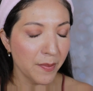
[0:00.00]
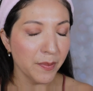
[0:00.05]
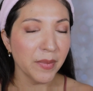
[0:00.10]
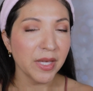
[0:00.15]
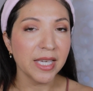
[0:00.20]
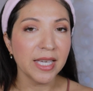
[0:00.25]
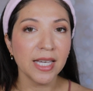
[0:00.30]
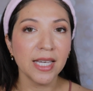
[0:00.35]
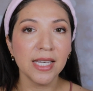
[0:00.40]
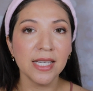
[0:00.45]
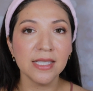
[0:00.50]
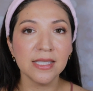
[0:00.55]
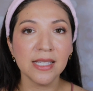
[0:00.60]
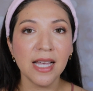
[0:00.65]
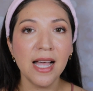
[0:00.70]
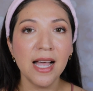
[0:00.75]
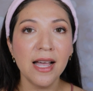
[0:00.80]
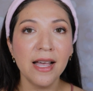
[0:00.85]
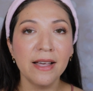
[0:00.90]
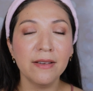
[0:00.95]
because
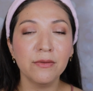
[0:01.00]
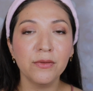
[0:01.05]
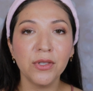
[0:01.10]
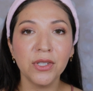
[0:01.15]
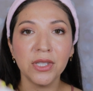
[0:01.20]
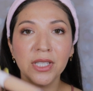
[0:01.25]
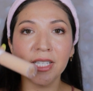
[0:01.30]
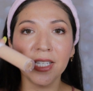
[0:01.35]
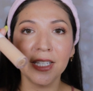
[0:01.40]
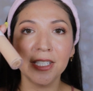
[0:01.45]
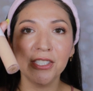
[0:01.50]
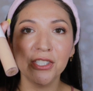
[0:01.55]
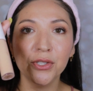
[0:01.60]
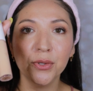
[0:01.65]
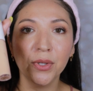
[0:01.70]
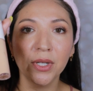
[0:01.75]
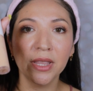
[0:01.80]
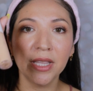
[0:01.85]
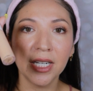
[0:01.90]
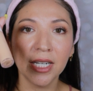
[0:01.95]
I have really
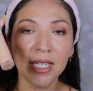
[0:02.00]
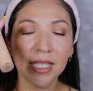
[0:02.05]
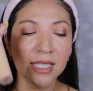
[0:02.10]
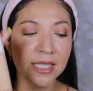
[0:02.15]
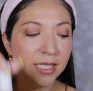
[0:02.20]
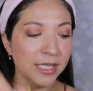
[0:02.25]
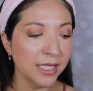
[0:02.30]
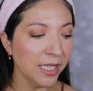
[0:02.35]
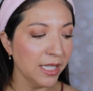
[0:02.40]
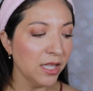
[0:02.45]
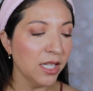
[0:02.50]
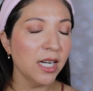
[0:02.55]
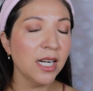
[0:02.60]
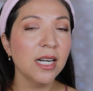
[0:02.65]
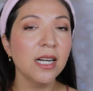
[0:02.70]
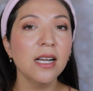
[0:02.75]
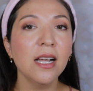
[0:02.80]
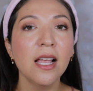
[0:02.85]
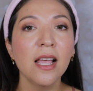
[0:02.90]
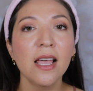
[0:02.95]
enjoyed their
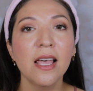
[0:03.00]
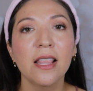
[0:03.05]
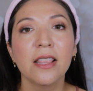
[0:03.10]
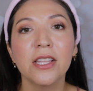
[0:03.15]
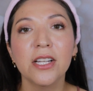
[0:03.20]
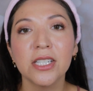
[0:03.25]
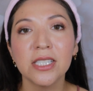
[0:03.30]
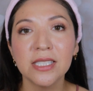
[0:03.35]
concealer, their